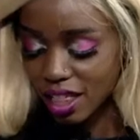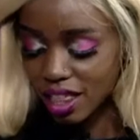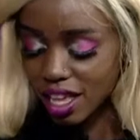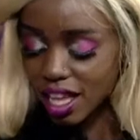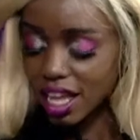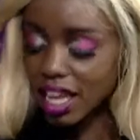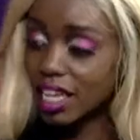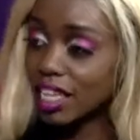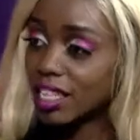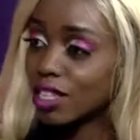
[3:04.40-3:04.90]

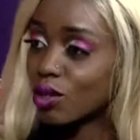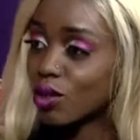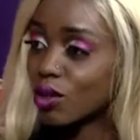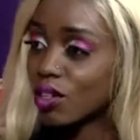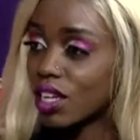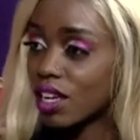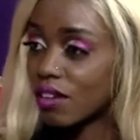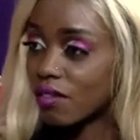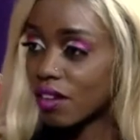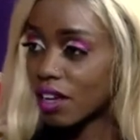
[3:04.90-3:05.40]
the ears
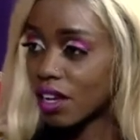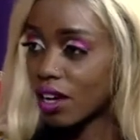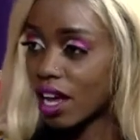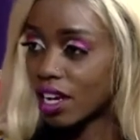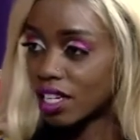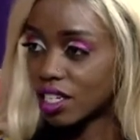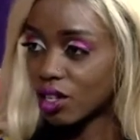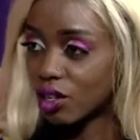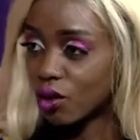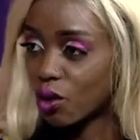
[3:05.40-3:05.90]
don't ever
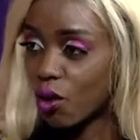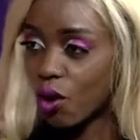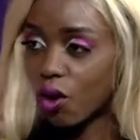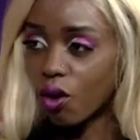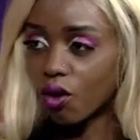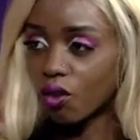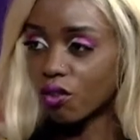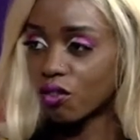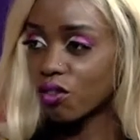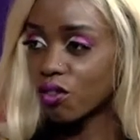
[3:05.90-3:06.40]
let it go
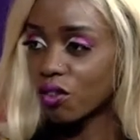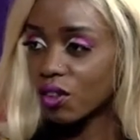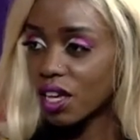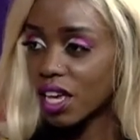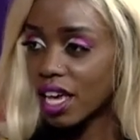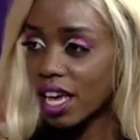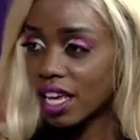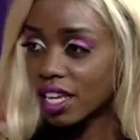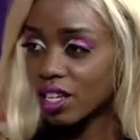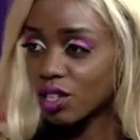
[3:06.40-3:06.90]
off.
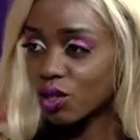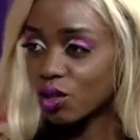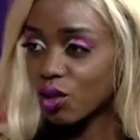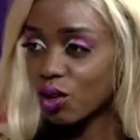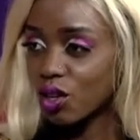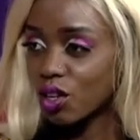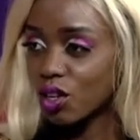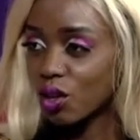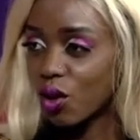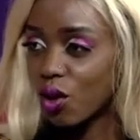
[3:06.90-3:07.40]
Yes.
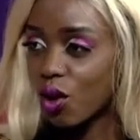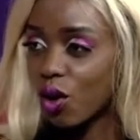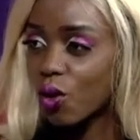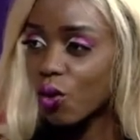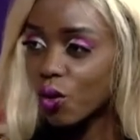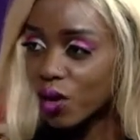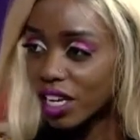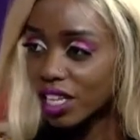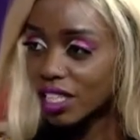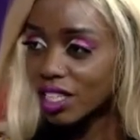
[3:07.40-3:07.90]
So
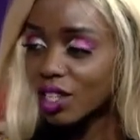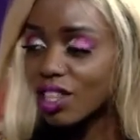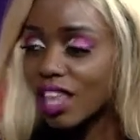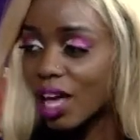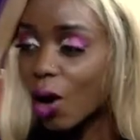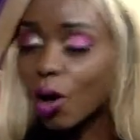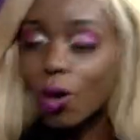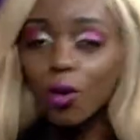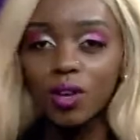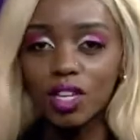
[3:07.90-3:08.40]

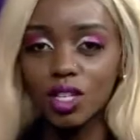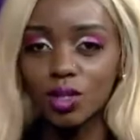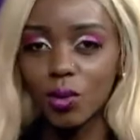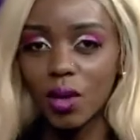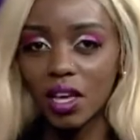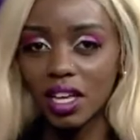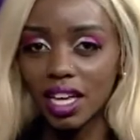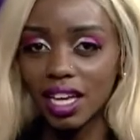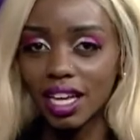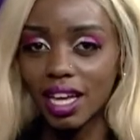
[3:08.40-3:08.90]
they're always
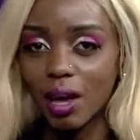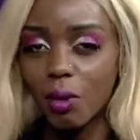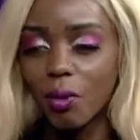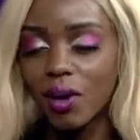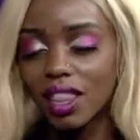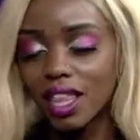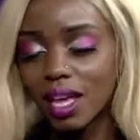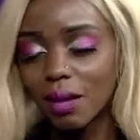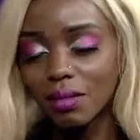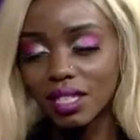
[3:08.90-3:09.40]
working,
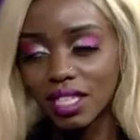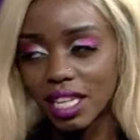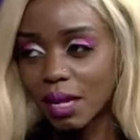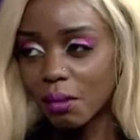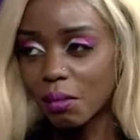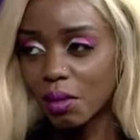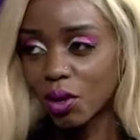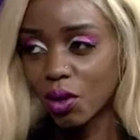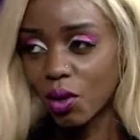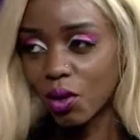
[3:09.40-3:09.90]
whether I'm
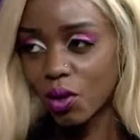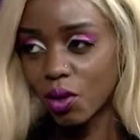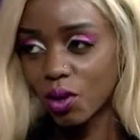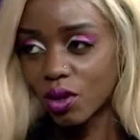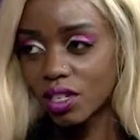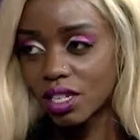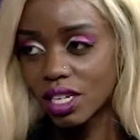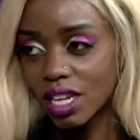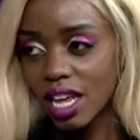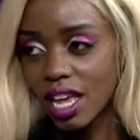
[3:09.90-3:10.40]
sleeping or
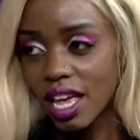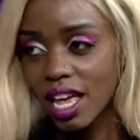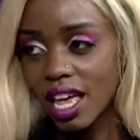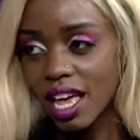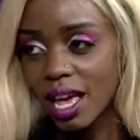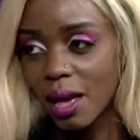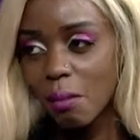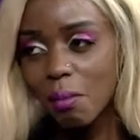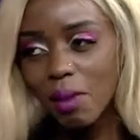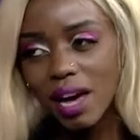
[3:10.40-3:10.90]
not. It's
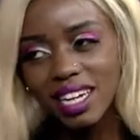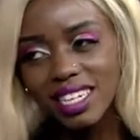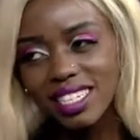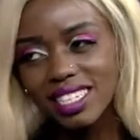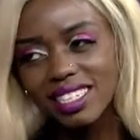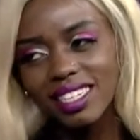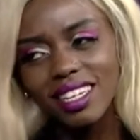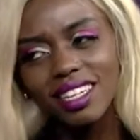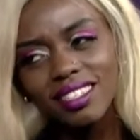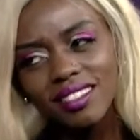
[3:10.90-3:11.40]
true. But
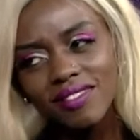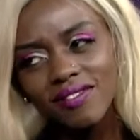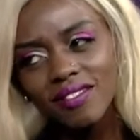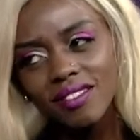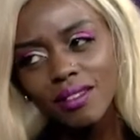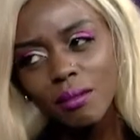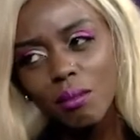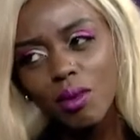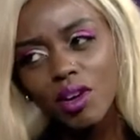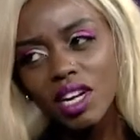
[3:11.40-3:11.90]

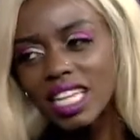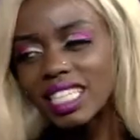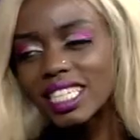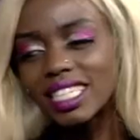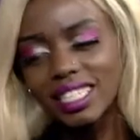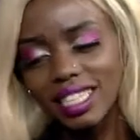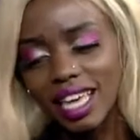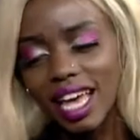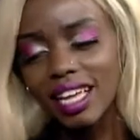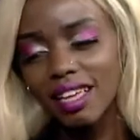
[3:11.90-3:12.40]
mbona
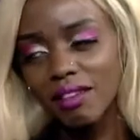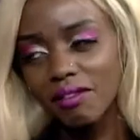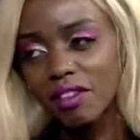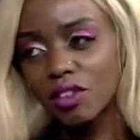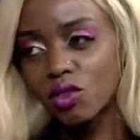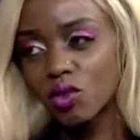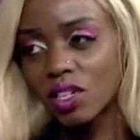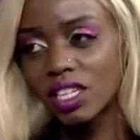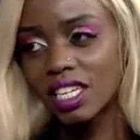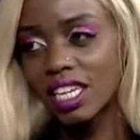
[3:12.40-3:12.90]
sisikia
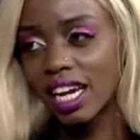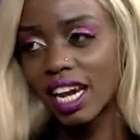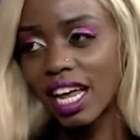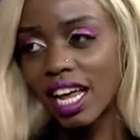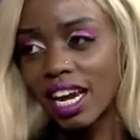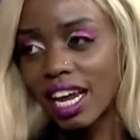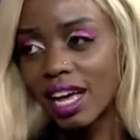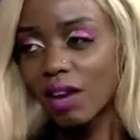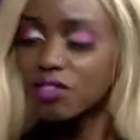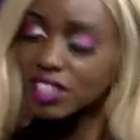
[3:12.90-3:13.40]
vitu
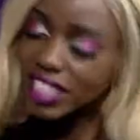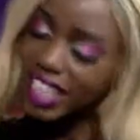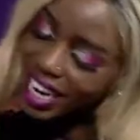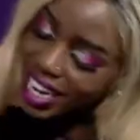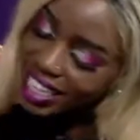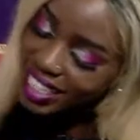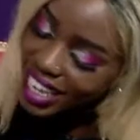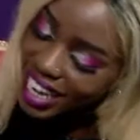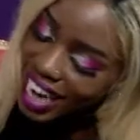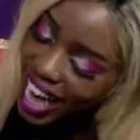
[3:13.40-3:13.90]
nikilala?
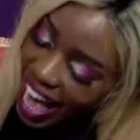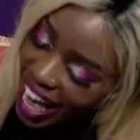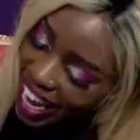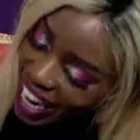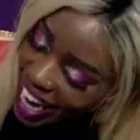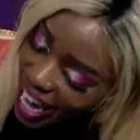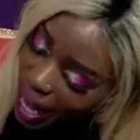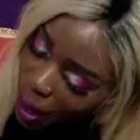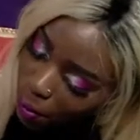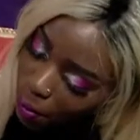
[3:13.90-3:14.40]
Sana sana
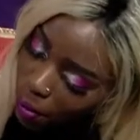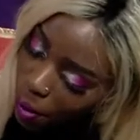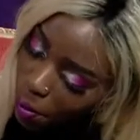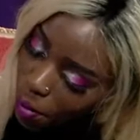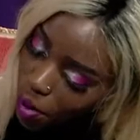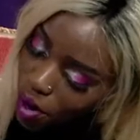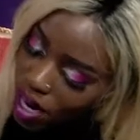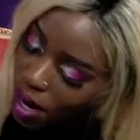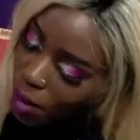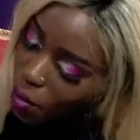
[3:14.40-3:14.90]
alarm.
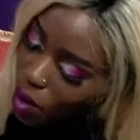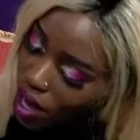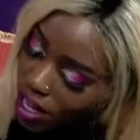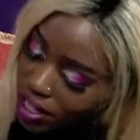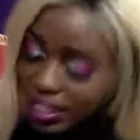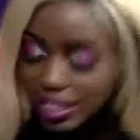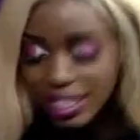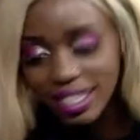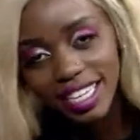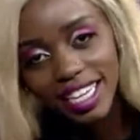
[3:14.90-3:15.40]
Mbona
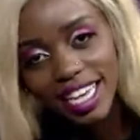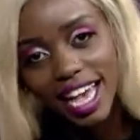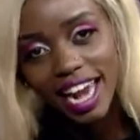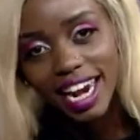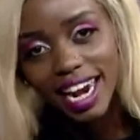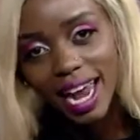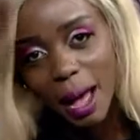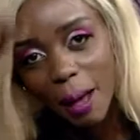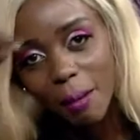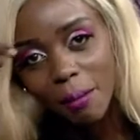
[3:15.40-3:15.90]
mwa sisikia
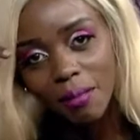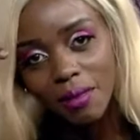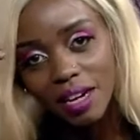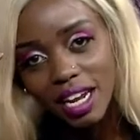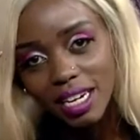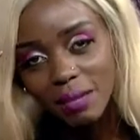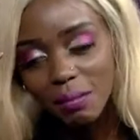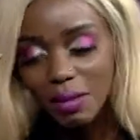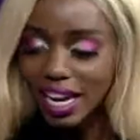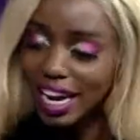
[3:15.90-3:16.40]
alarm
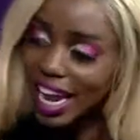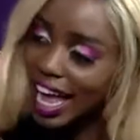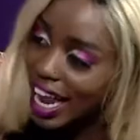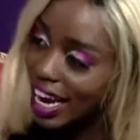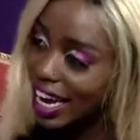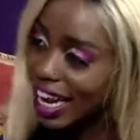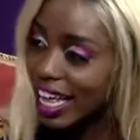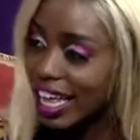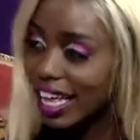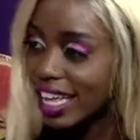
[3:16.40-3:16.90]
na
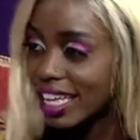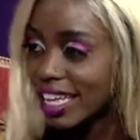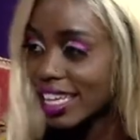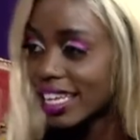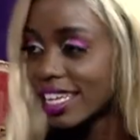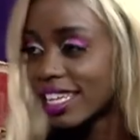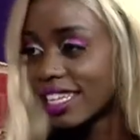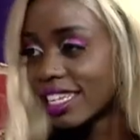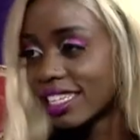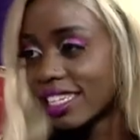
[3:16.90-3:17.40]
nimelala?
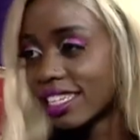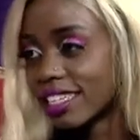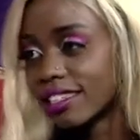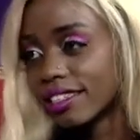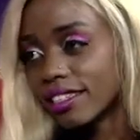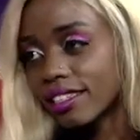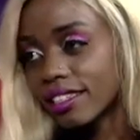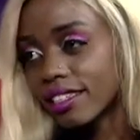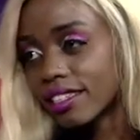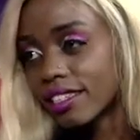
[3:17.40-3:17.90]

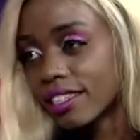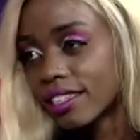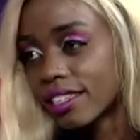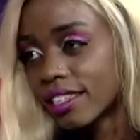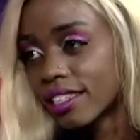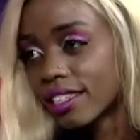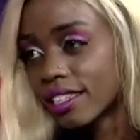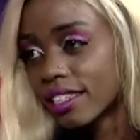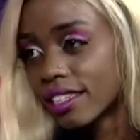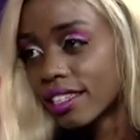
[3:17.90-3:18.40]
So